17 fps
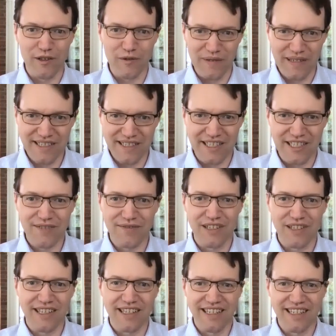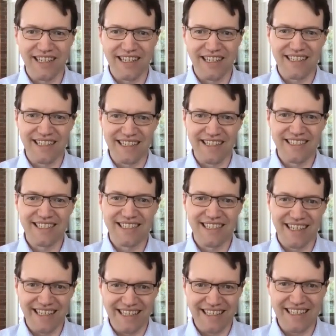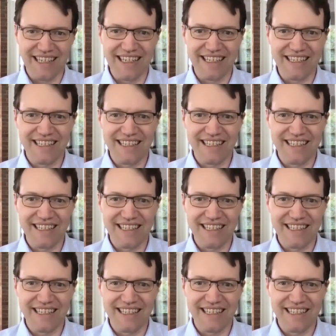reasons for conducting a study like